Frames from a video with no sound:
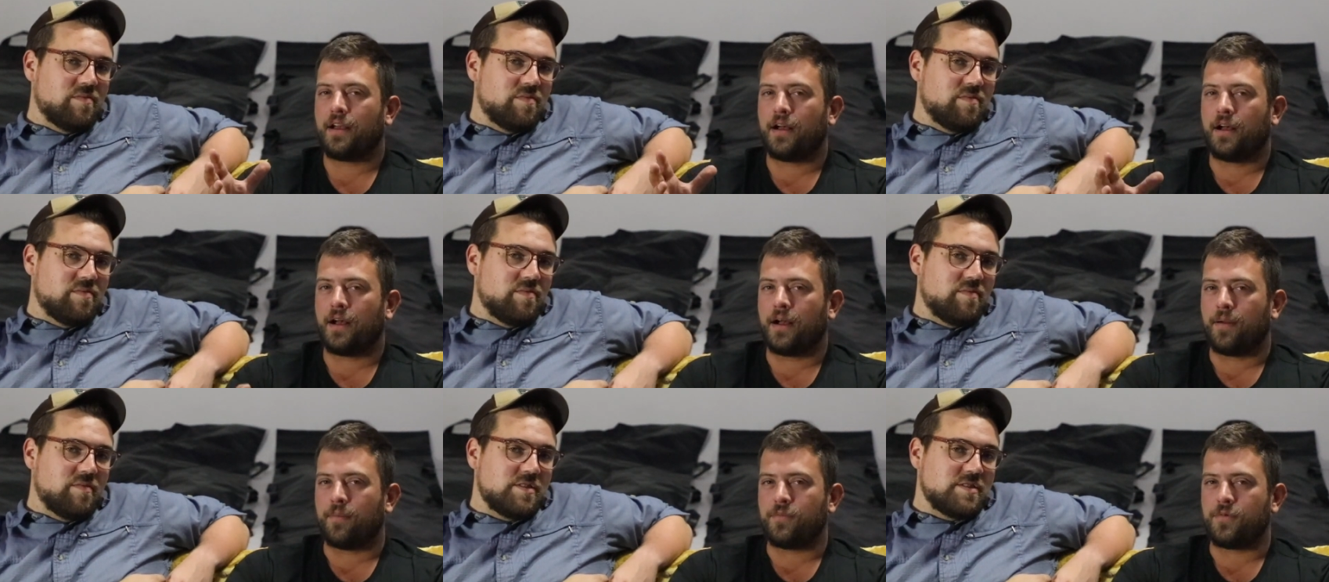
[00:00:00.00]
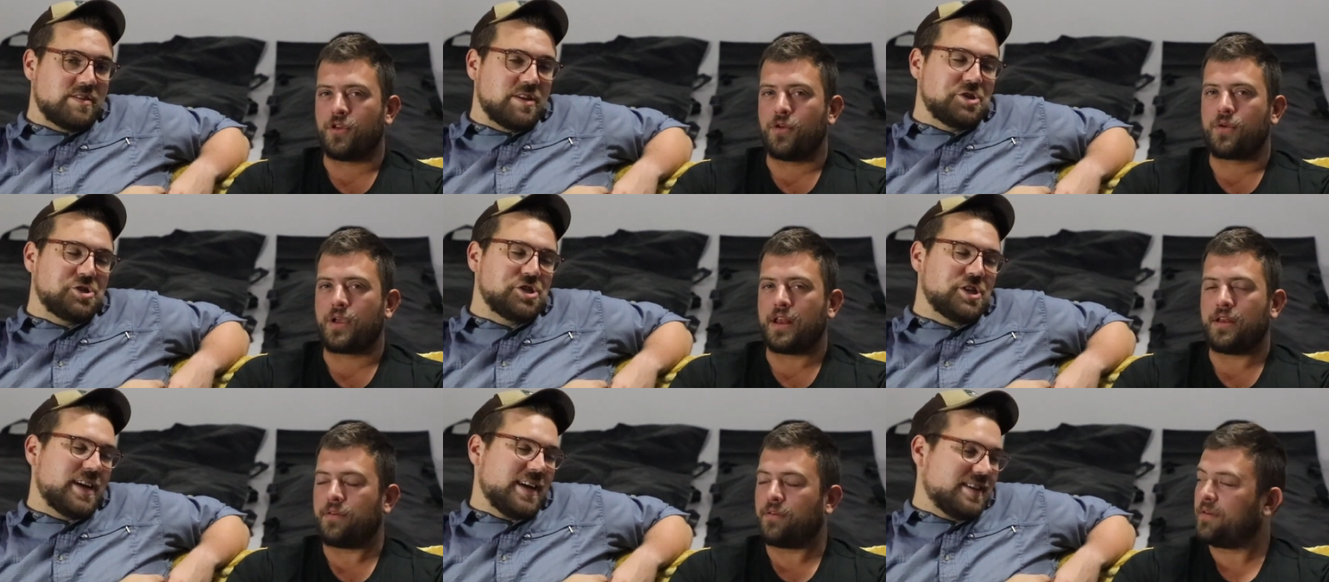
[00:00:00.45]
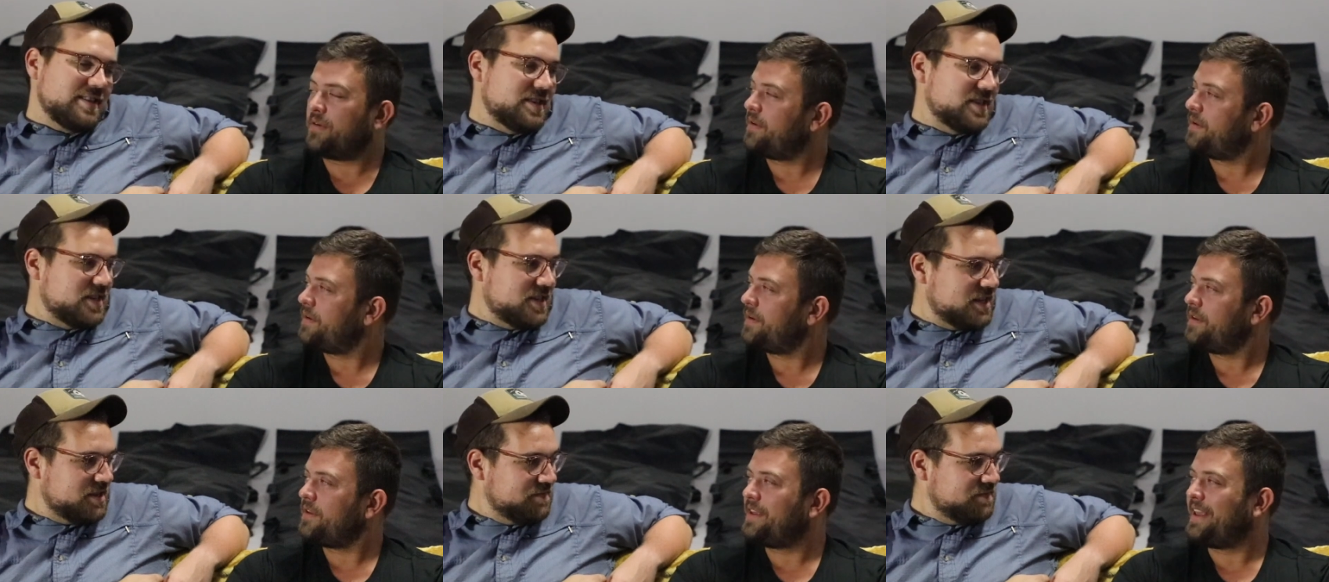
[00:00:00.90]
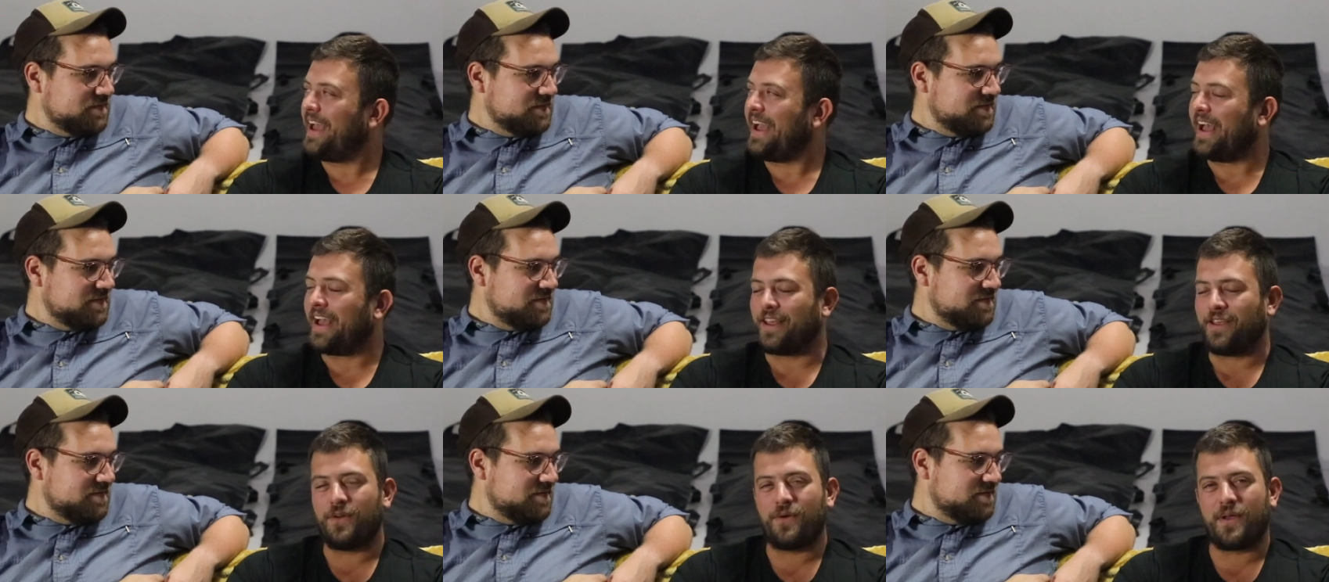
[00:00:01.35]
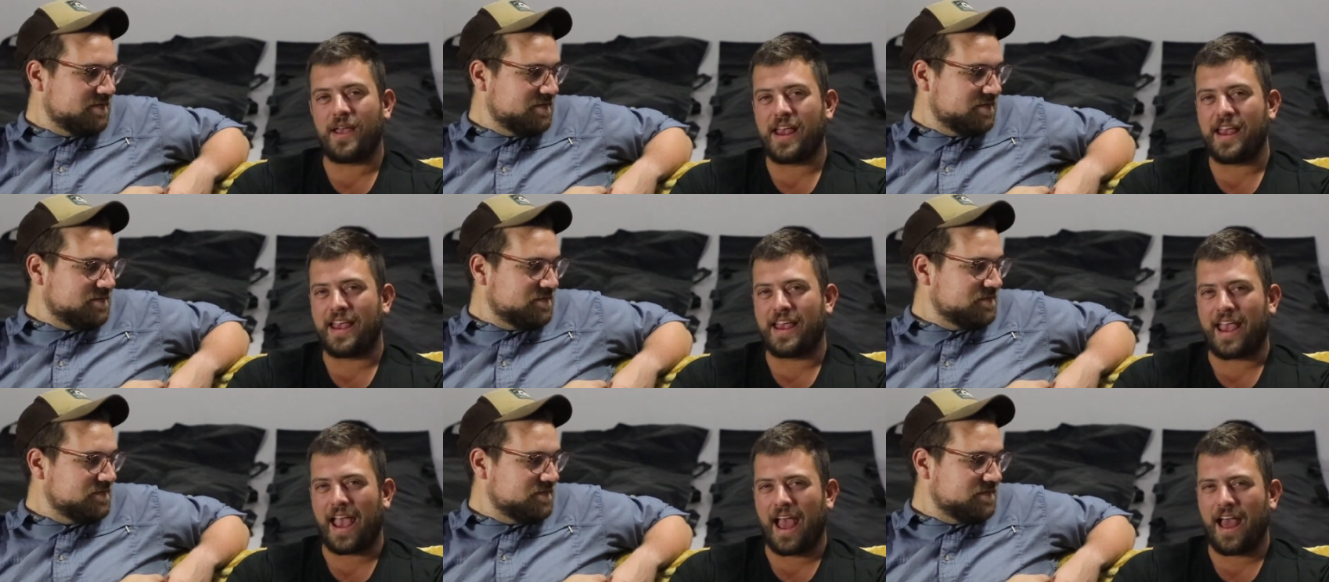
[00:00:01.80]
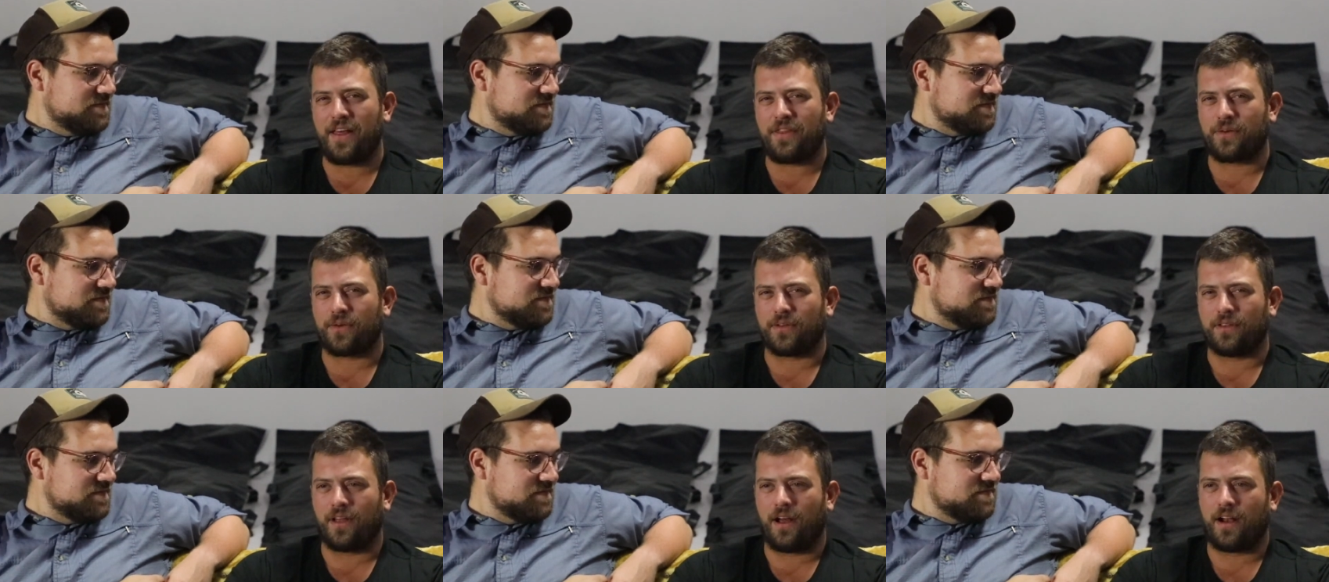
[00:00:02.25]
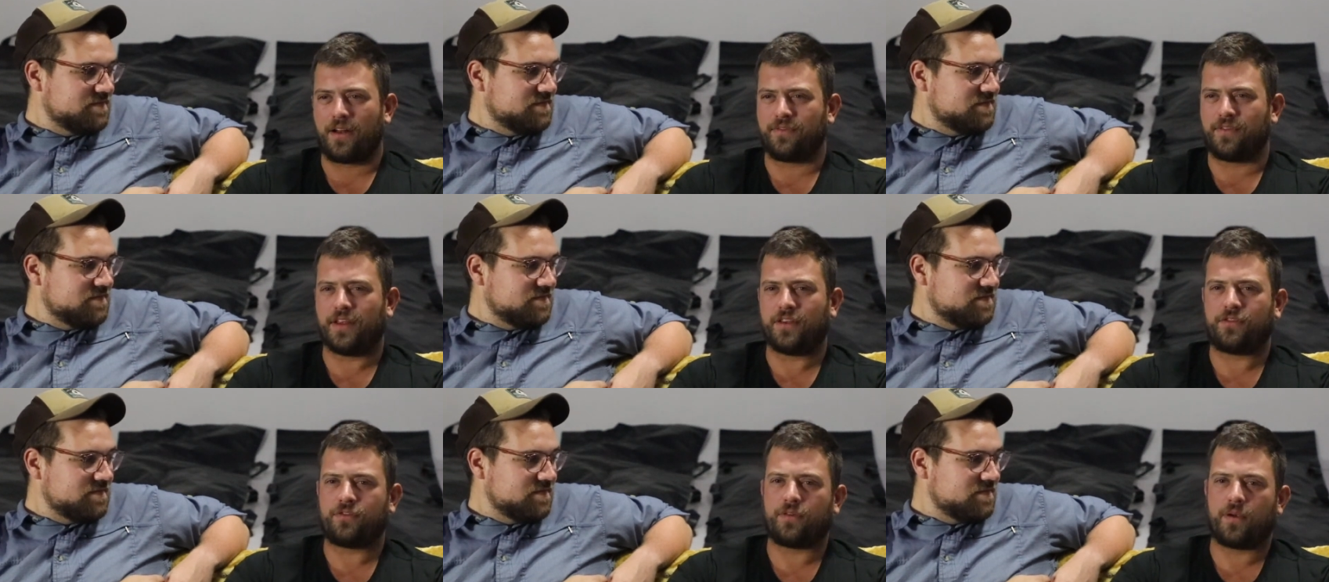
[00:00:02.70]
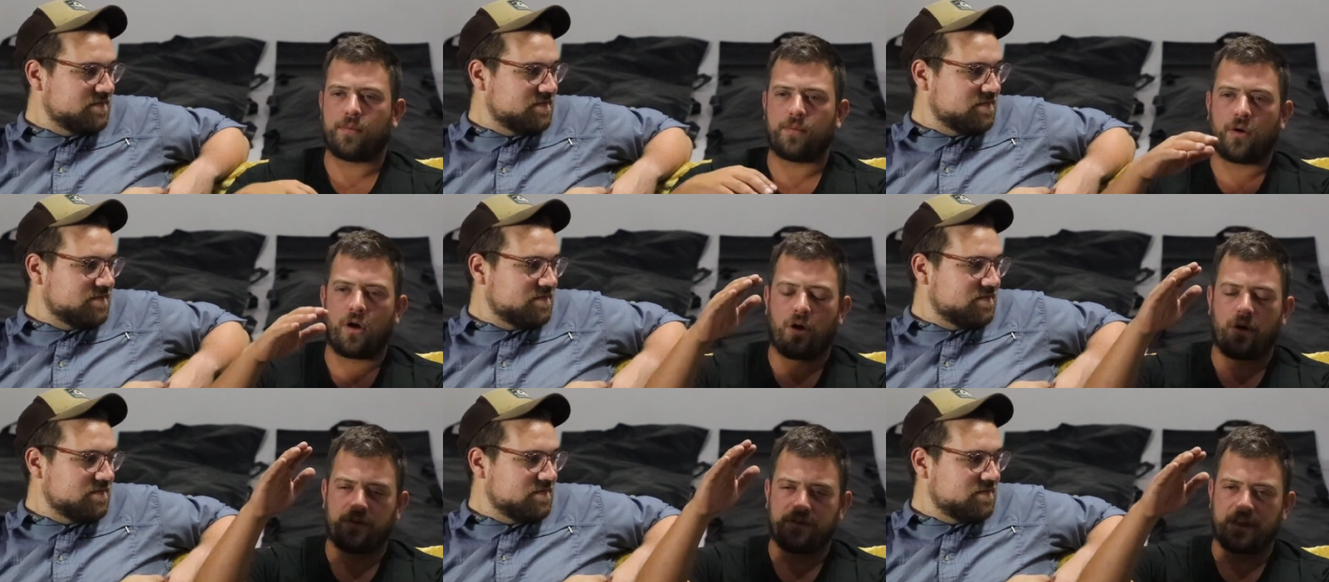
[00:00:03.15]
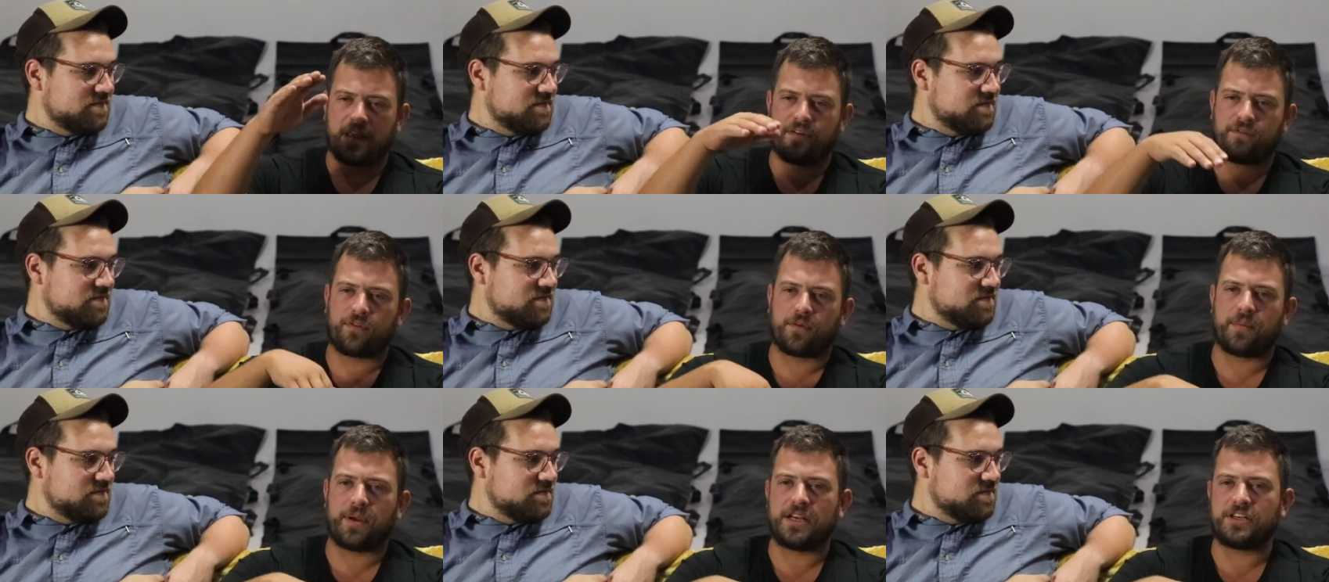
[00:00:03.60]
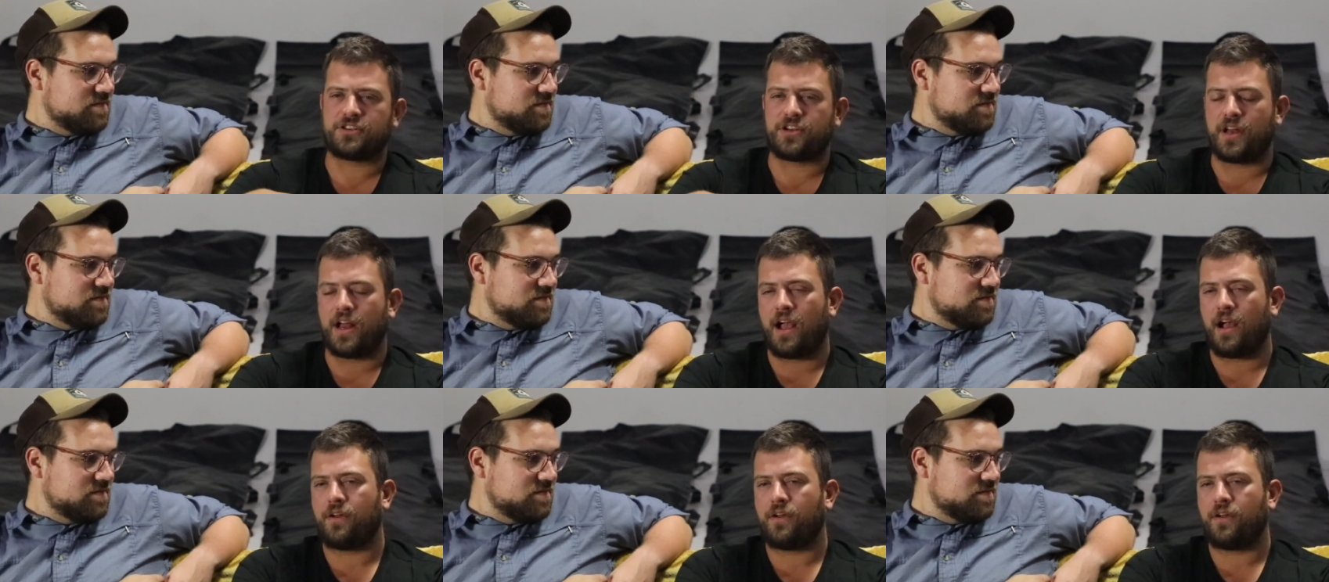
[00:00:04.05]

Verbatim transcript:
Speaker 1: Um, you can, gist. Yeah, you can gather a lot of this from all the information